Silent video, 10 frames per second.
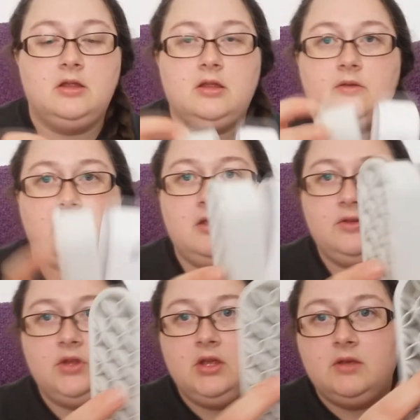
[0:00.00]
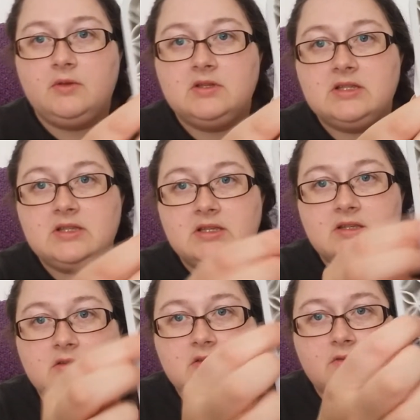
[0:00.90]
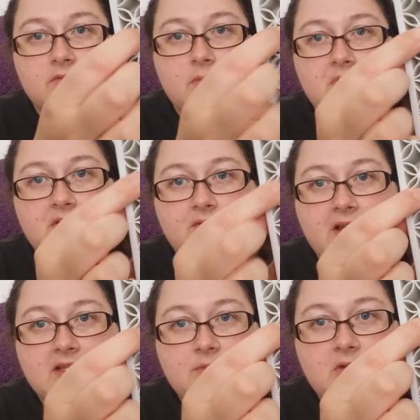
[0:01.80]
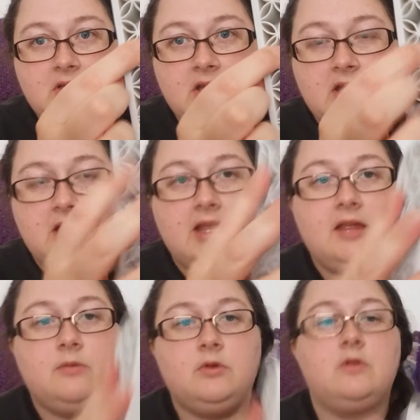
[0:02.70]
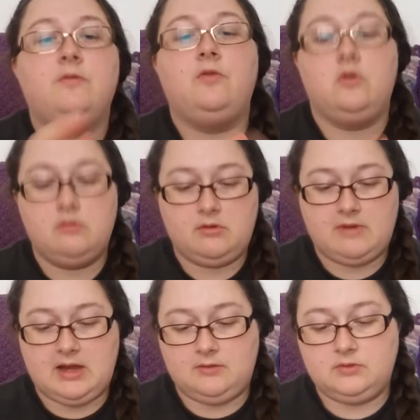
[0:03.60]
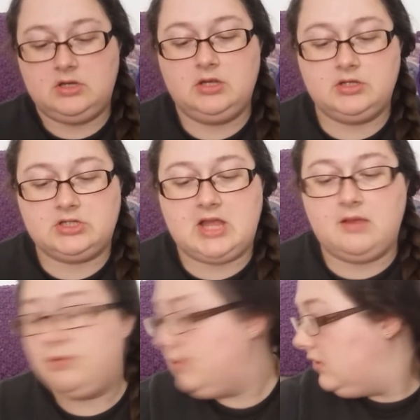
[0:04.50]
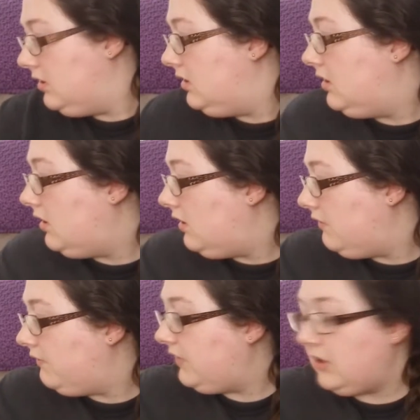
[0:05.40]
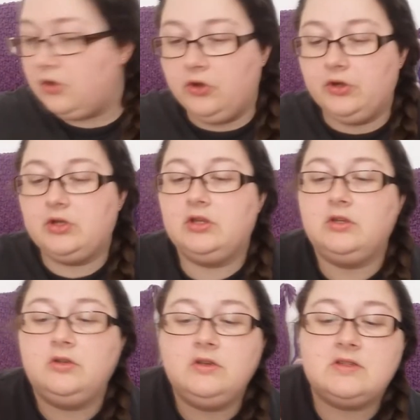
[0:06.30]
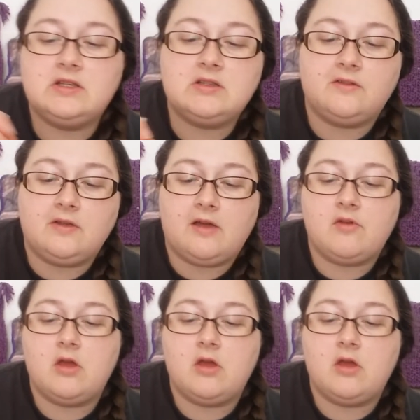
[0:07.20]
there you go, because it's nice and sort of rubbery and flexible, it will conform around the shape of the hook that you're using. So if you have